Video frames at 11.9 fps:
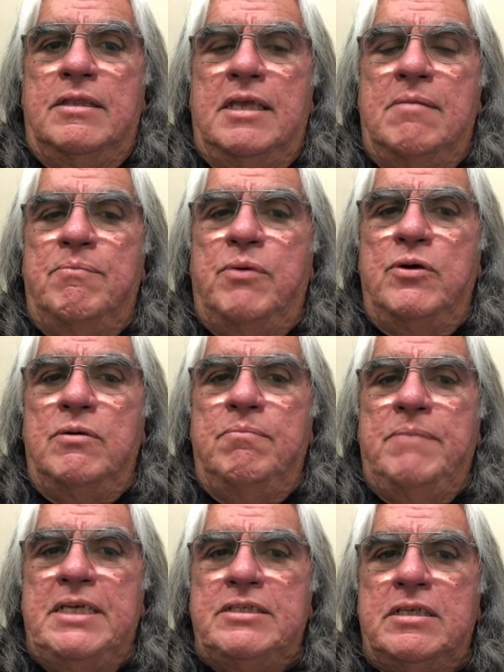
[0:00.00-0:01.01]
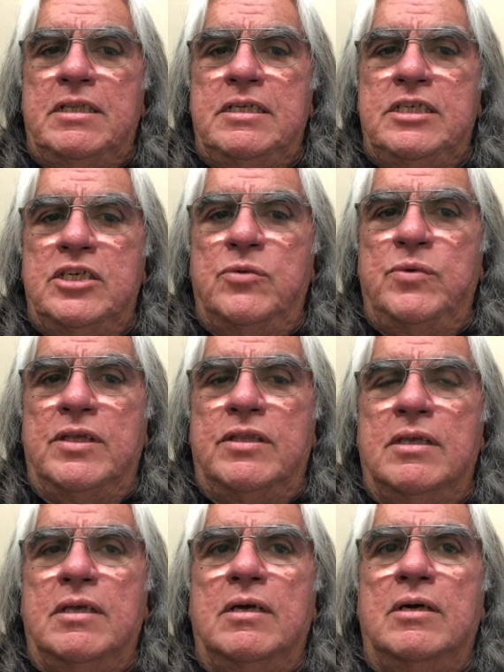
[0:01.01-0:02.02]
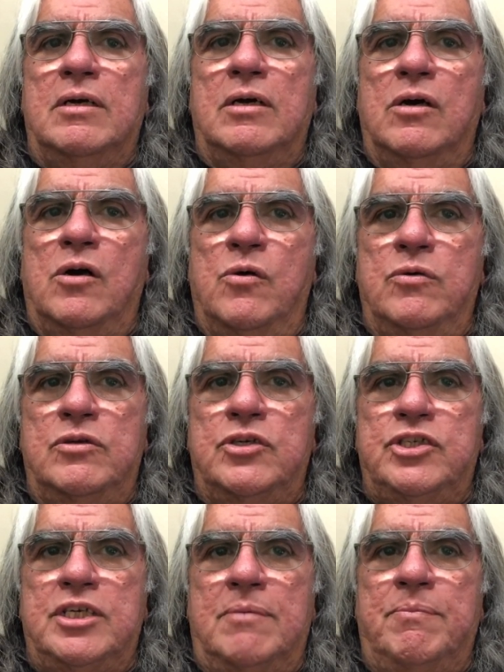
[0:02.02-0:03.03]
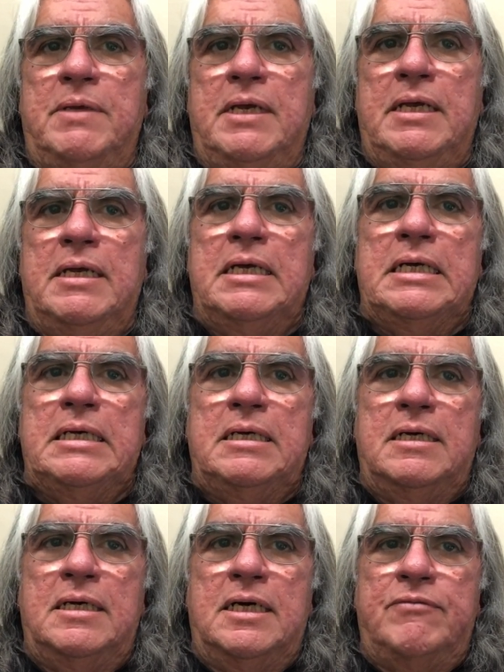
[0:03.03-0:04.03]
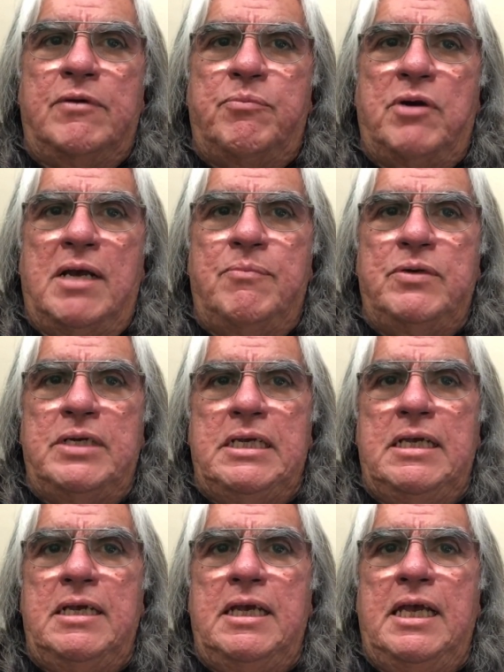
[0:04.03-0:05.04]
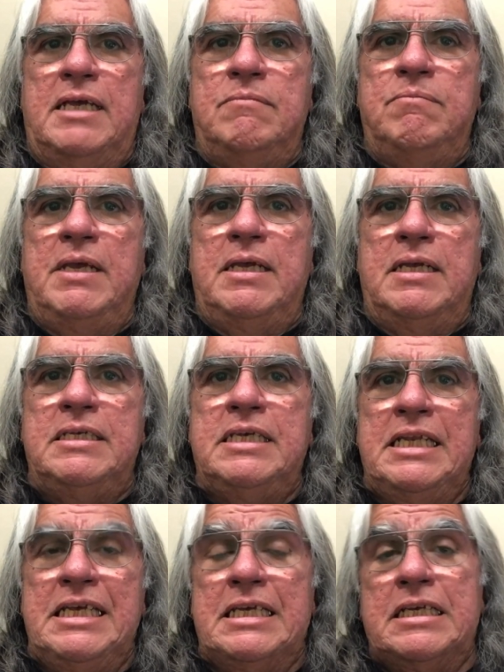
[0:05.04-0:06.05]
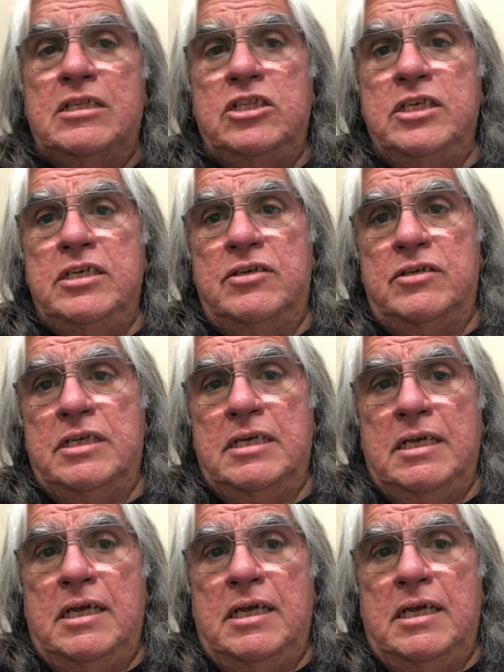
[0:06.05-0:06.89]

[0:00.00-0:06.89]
that basically deal with ownership of a property and getting it cleared.